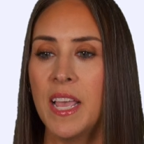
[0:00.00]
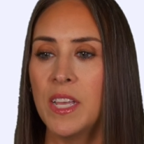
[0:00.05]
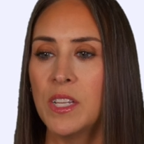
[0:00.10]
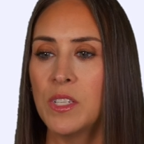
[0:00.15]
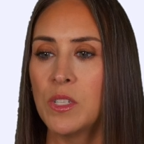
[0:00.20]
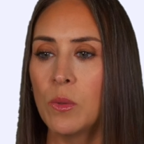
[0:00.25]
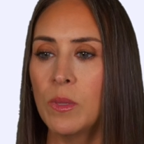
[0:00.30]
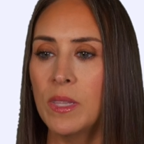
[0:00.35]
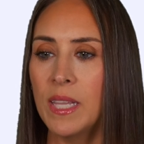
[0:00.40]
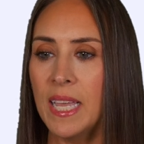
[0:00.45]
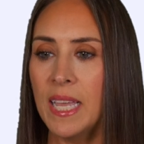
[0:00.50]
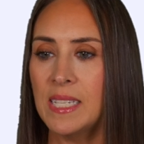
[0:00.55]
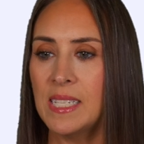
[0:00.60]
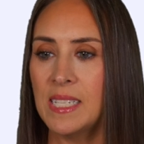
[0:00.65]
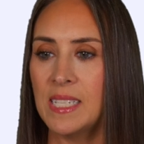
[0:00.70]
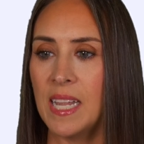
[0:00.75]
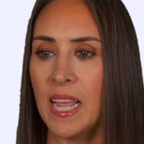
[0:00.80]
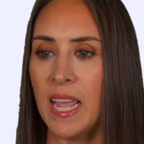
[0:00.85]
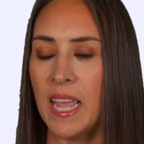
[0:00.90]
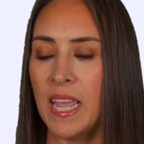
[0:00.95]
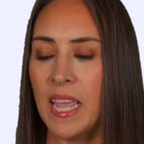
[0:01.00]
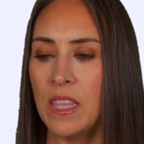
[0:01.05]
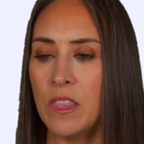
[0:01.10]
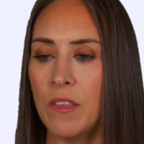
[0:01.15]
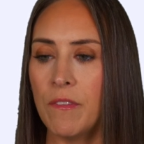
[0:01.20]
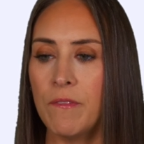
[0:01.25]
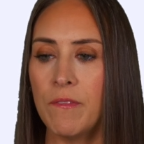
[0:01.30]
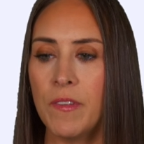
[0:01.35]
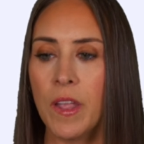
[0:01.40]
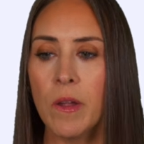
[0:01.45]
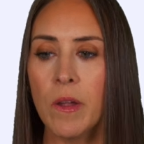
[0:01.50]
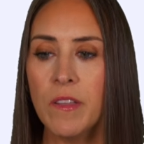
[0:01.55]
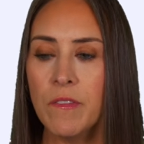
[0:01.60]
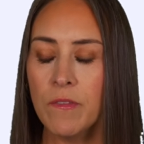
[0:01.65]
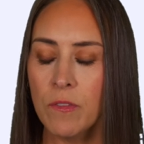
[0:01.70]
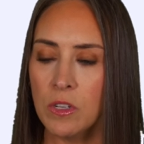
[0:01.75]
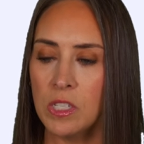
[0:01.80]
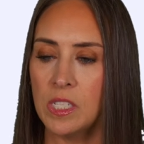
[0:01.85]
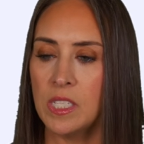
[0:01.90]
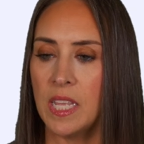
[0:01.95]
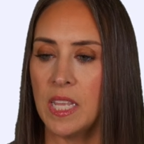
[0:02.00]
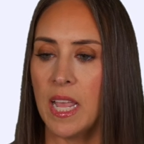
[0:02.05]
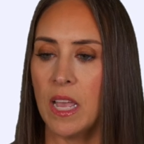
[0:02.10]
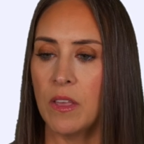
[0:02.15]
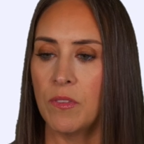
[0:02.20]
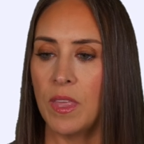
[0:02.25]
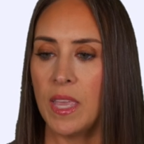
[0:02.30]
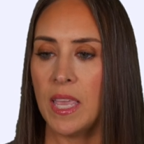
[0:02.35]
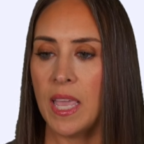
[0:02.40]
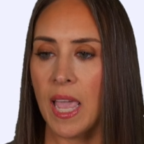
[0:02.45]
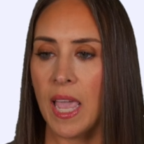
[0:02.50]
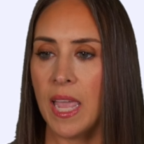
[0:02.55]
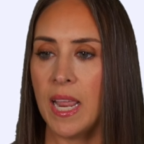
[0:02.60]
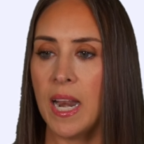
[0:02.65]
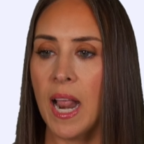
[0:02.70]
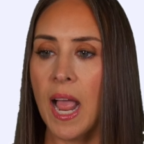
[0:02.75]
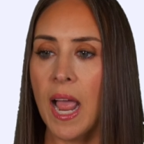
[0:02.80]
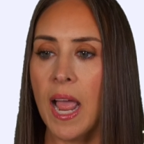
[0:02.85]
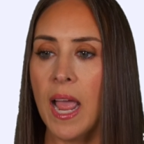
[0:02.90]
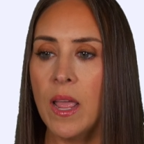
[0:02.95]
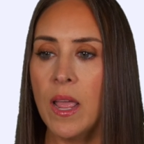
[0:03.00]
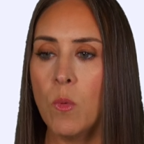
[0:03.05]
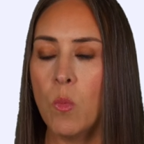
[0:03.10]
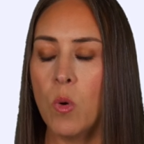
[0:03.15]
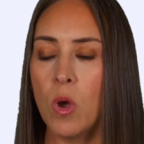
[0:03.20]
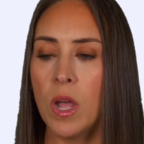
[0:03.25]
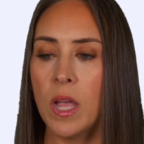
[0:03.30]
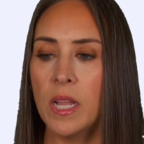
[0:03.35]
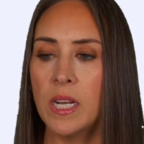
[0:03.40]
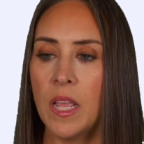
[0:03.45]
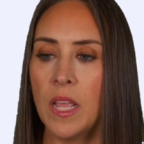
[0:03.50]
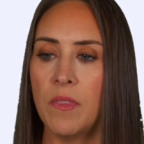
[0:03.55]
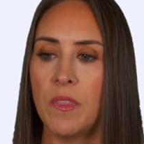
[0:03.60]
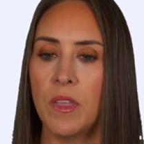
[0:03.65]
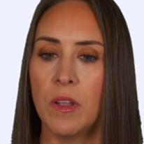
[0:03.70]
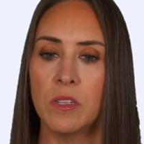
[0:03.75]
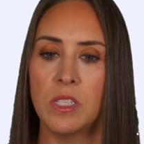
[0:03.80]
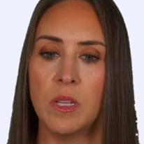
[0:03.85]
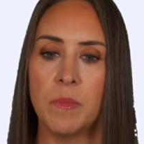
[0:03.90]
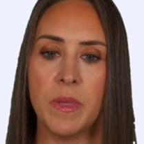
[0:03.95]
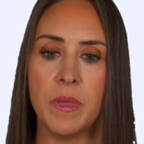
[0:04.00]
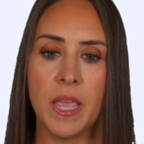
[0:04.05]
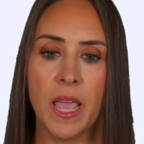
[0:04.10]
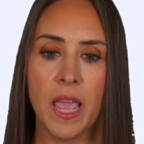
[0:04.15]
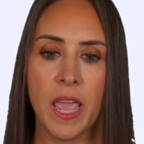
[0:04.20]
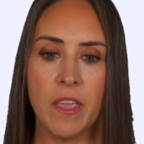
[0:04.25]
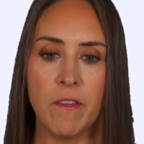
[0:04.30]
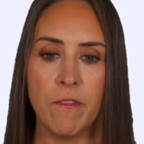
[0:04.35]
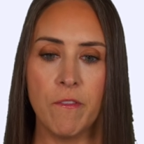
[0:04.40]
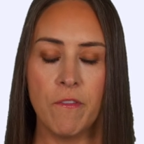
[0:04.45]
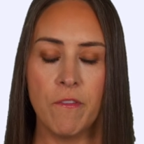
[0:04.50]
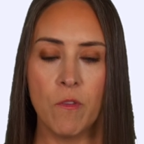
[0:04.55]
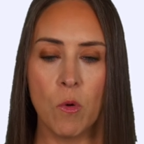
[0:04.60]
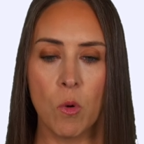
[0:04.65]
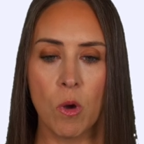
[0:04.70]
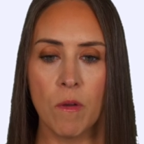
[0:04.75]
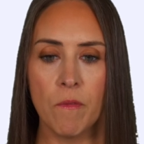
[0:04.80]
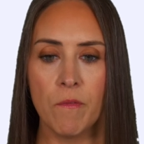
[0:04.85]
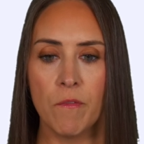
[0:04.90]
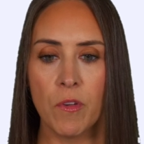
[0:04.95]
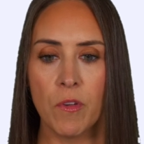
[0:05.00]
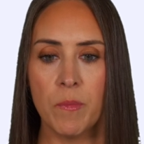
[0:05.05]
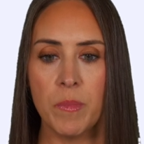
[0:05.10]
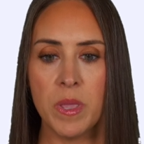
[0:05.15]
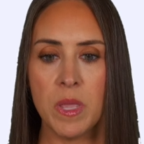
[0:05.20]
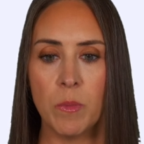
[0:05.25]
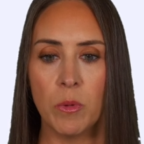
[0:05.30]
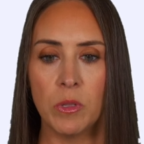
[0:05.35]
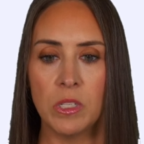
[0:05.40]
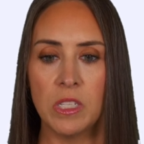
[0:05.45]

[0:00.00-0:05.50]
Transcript: So let's say the very first thing out the gate, I want there to be a form for people